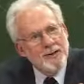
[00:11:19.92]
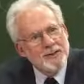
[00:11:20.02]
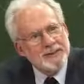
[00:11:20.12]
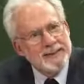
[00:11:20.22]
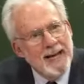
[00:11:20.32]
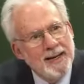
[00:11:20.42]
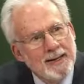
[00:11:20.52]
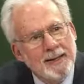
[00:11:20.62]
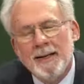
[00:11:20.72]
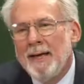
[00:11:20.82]
in
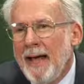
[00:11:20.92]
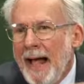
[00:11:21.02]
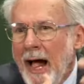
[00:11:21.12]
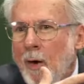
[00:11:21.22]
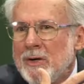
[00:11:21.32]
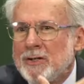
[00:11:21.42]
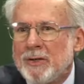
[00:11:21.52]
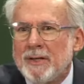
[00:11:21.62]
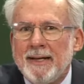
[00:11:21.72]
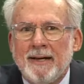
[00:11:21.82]
understanding how we
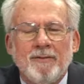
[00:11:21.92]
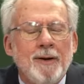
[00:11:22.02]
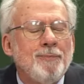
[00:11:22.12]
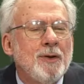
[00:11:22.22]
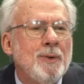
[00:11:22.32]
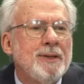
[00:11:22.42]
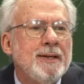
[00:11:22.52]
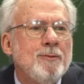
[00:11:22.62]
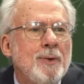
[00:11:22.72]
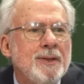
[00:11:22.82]
should live
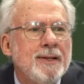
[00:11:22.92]
within